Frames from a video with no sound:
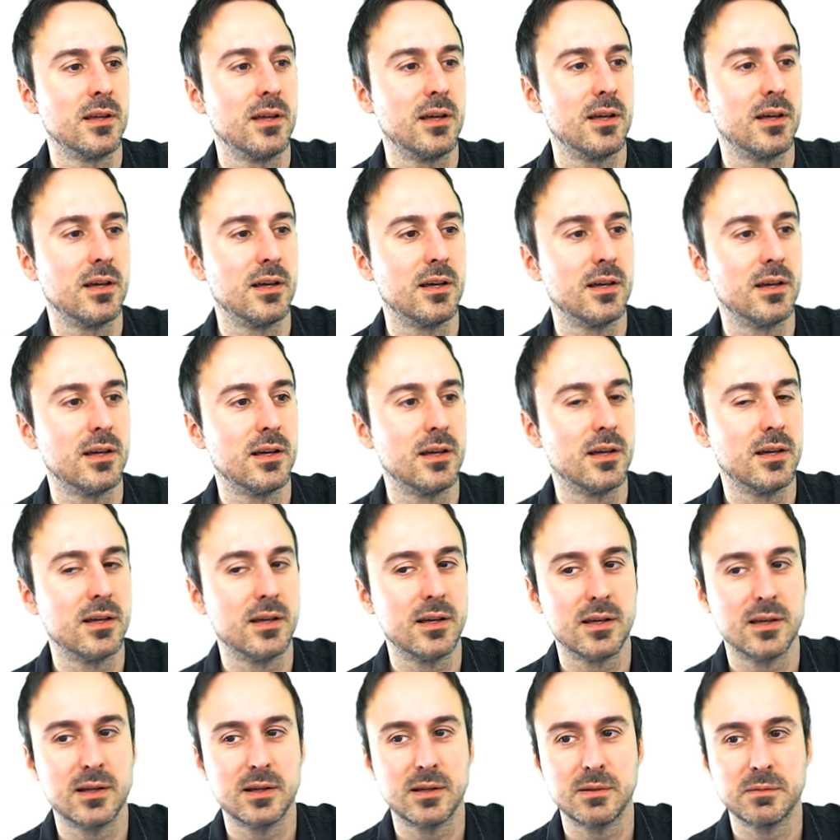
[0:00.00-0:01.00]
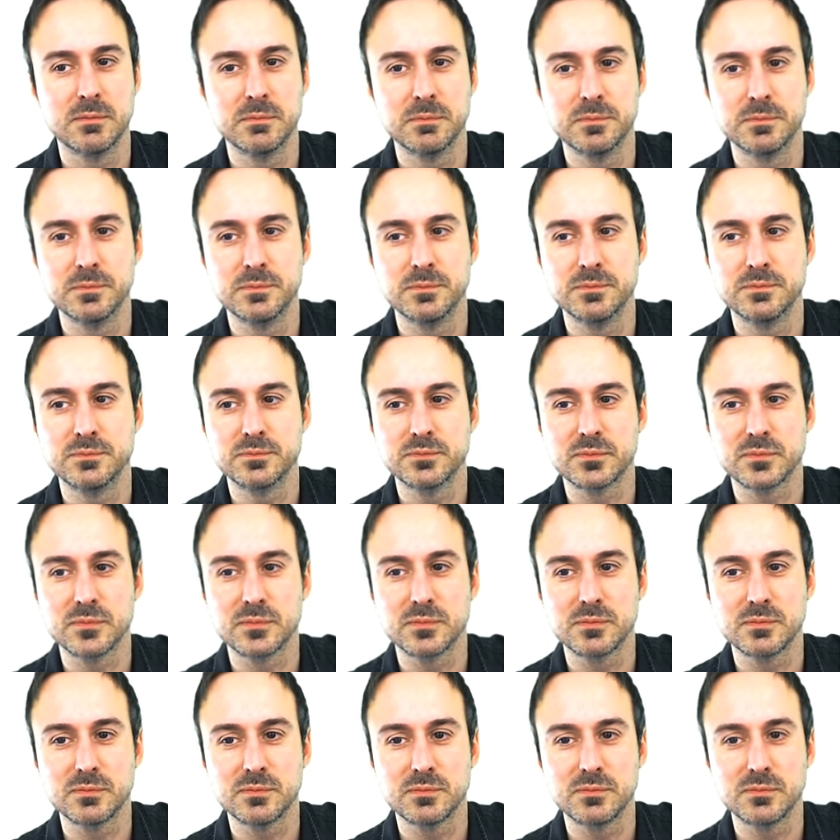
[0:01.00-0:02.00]
um,
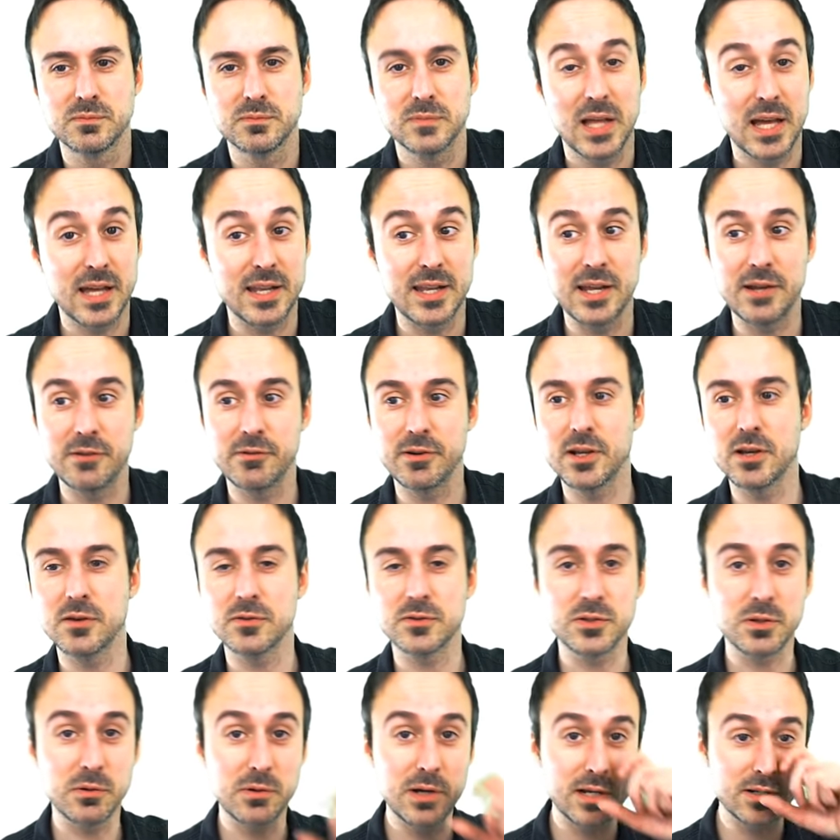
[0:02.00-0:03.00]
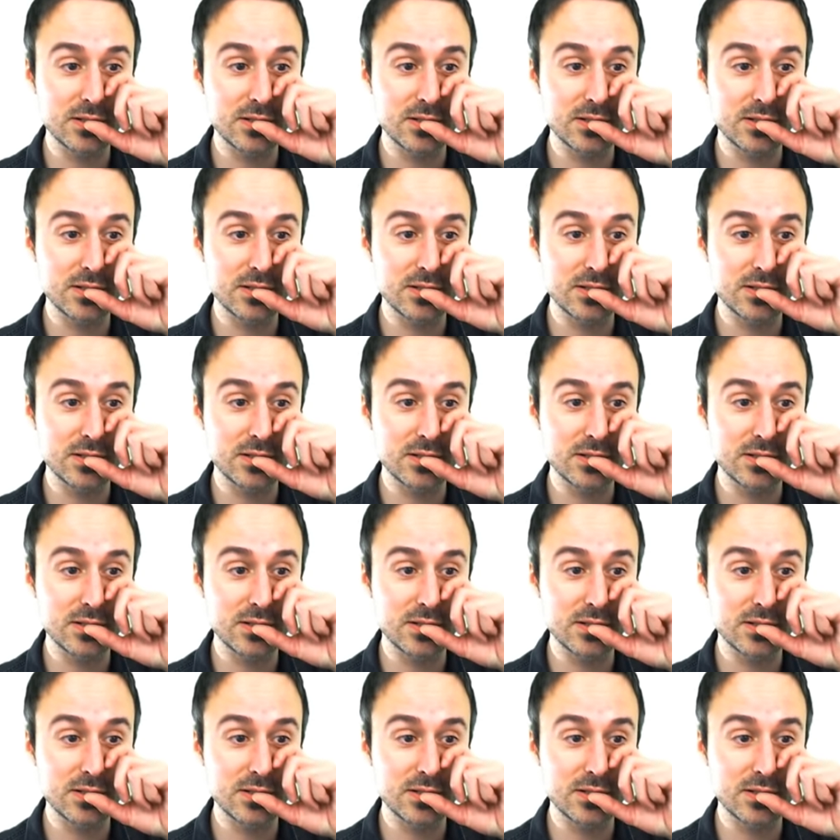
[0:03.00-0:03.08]
and here we go so here's